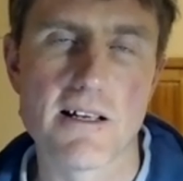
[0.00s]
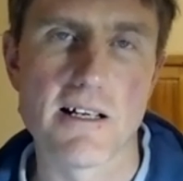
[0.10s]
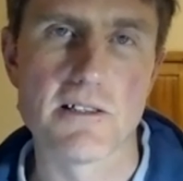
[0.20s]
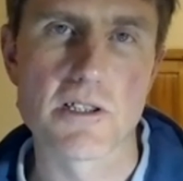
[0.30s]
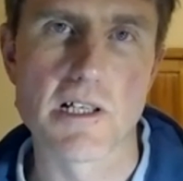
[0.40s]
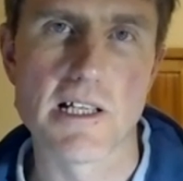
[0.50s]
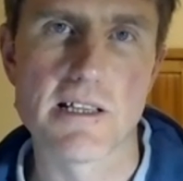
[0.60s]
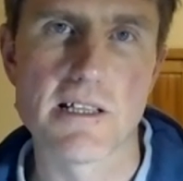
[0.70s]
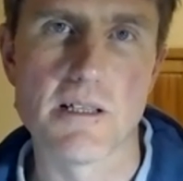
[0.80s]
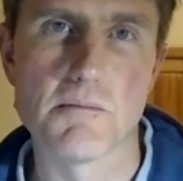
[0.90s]
and just
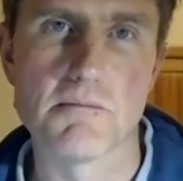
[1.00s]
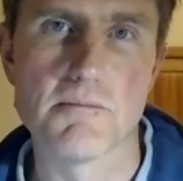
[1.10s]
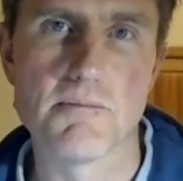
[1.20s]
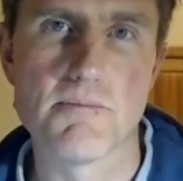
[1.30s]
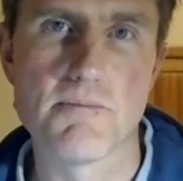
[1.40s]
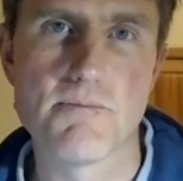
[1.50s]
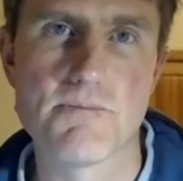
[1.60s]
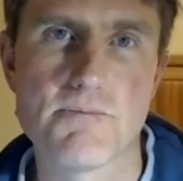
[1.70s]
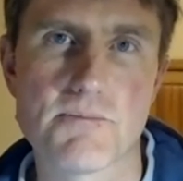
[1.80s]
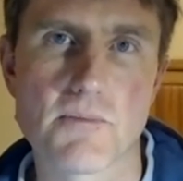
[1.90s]
let them
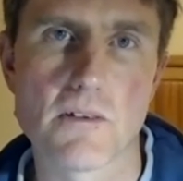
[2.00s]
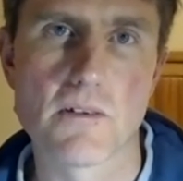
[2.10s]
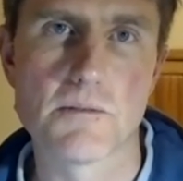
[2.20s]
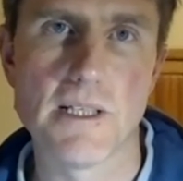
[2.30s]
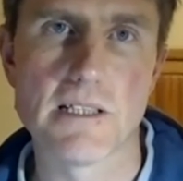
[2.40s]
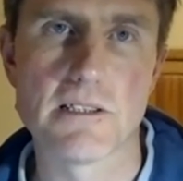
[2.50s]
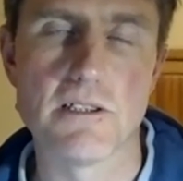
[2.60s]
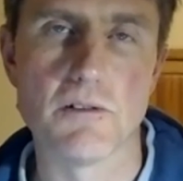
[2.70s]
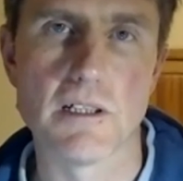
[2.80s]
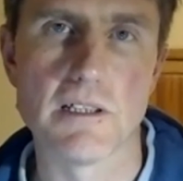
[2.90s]
speak to
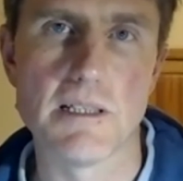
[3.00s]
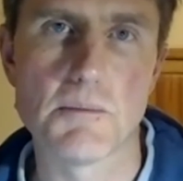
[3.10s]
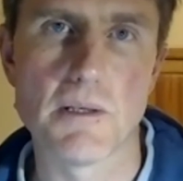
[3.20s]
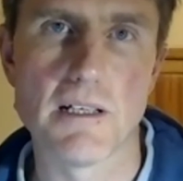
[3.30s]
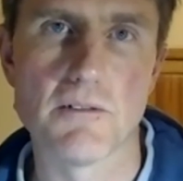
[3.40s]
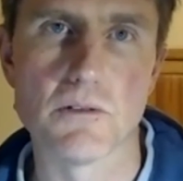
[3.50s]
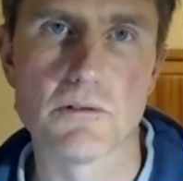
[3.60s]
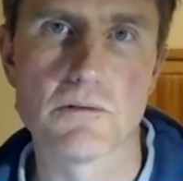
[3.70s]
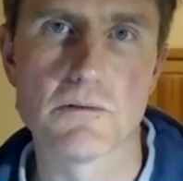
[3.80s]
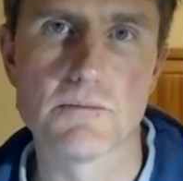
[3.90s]
you on a deeper level.
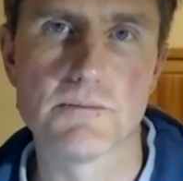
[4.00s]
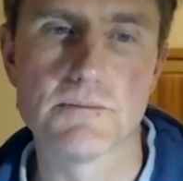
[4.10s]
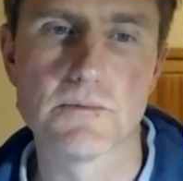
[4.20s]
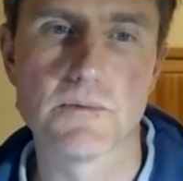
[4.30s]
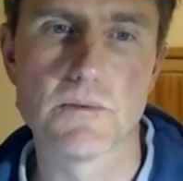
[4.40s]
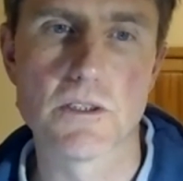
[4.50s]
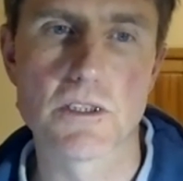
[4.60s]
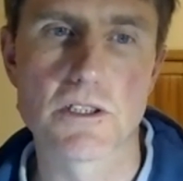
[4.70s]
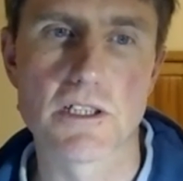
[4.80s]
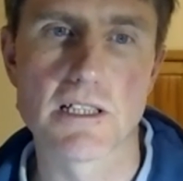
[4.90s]

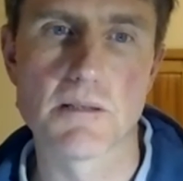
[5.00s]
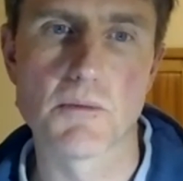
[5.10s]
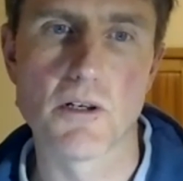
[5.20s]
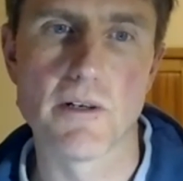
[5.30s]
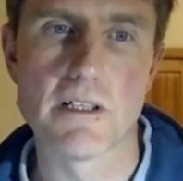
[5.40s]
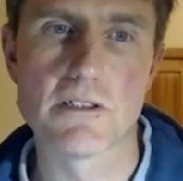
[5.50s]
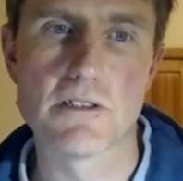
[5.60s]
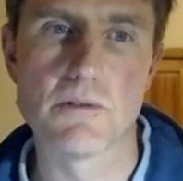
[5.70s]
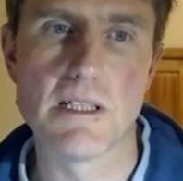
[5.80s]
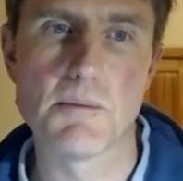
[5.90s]
Just let them go into
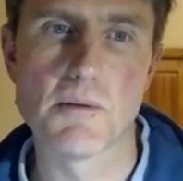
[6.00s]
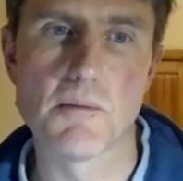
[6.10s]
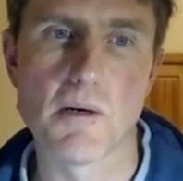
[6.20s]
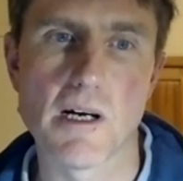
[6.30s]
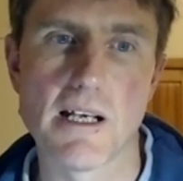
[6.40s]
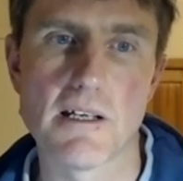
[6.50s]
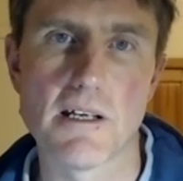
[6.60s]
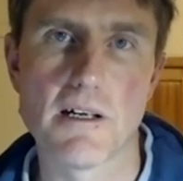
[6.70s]
your deeper mind,